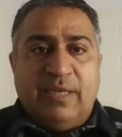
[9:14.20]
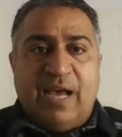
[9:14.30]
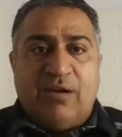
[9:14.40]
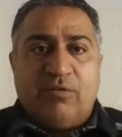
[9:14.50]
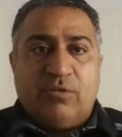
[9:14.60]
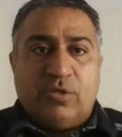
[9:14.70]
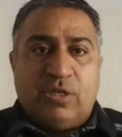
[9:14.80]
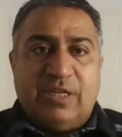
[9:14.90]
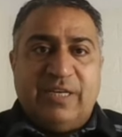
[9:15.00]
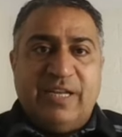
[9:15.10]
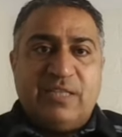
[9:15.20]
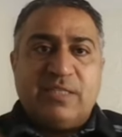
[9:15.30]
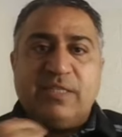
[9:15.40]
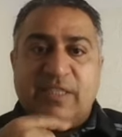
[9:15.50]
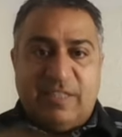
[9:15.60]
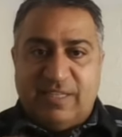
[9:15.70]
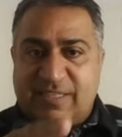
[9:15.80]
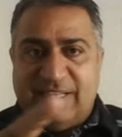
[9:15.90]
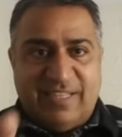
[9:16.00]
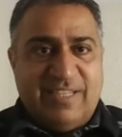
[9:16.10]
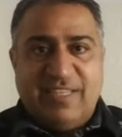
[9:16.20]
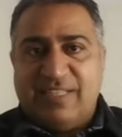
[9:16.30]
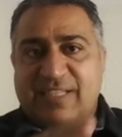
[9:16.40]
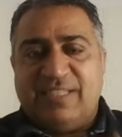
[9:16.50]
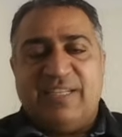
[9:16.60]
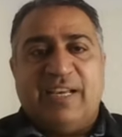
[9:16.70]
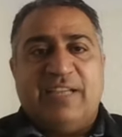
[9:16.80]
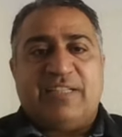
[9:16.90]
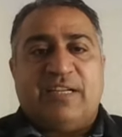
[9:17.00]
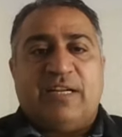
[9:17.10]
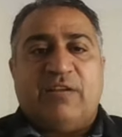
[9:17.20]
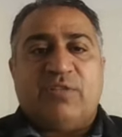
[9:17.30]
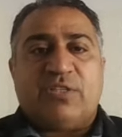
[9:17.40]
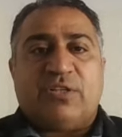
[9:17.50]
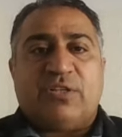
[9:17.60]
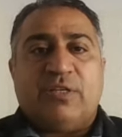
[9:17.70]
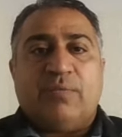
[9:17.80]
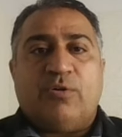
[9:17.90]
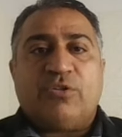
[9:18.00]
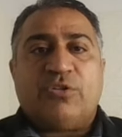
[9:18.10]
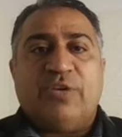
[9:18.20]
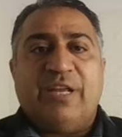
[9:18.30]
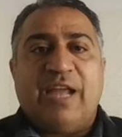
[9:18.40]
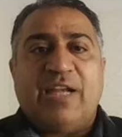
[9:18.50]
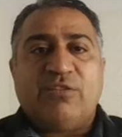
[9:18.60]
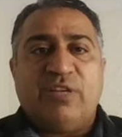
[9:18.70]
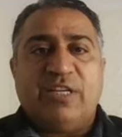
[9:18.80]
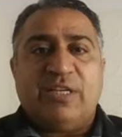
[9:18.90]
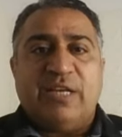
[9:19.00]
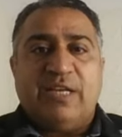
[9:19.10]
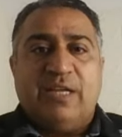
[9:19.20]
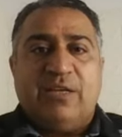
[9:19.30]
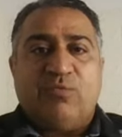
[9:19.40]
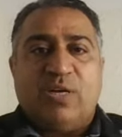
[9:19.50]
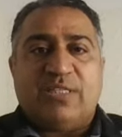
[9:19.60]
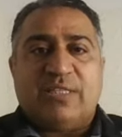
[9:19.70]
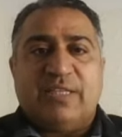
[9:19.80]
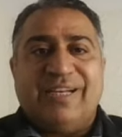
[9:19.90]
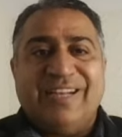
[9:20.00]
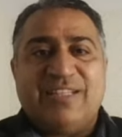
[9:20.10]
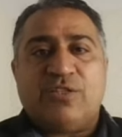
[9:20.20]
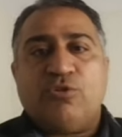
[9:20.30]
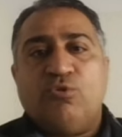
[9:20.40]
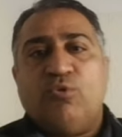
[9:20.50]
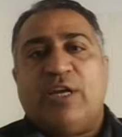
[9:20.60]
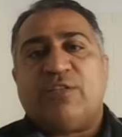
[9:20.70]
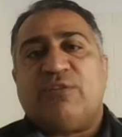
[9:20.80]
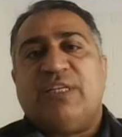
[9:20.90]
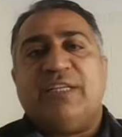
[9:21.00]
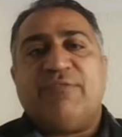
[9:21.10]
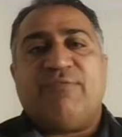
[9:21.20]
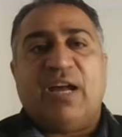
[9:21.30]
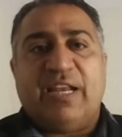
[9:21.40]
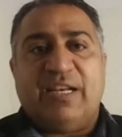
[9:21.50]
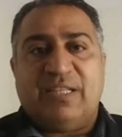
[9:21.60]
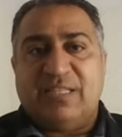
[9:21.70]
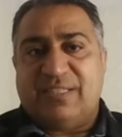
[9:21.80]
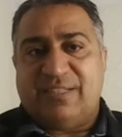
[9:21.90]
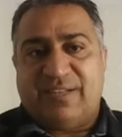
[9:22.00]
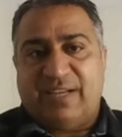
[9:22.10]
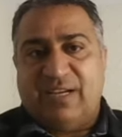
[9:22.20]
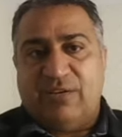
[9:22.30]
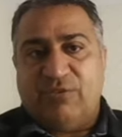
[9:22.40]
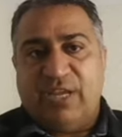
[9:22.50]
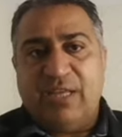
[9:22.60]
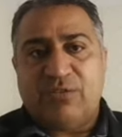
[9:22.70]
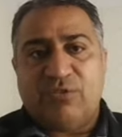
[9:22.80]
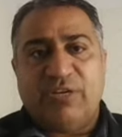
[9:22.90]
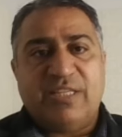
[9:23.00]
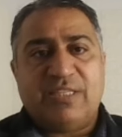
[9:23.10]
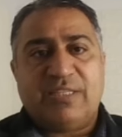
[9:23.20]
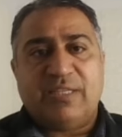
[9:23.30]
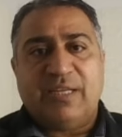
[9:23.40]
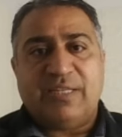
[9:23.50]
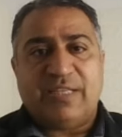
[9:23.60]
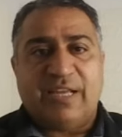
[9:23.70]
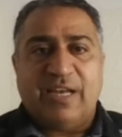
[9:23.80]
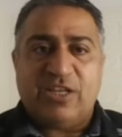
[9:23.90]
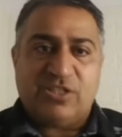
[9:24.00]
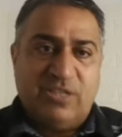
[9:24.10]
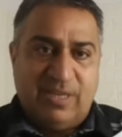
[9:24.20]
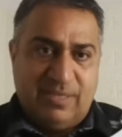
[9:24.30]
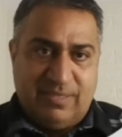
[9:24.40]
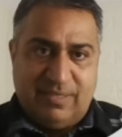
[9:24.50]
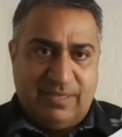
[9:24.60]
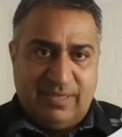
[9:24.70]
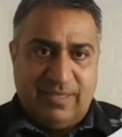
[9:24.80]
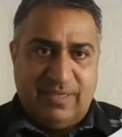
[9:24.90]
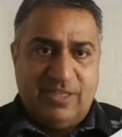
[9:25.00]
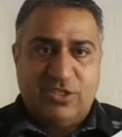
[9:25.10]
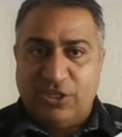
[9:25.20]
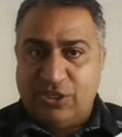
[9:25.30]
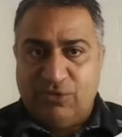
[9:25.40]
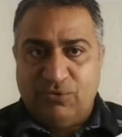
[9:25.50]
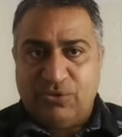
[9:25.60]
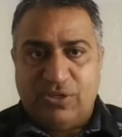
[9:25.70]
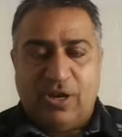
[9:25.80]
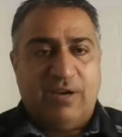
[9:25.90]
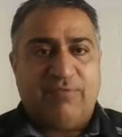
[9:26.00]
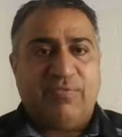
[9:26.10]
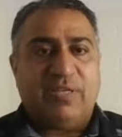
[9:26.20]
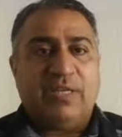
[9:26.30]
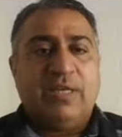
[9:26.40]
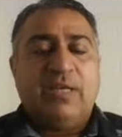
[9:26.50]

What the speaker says: Now, NIST, this is the CIA triad I was talking about. So actually, it was NIST who actually defined this triad. Okay, so NIST is a national institute of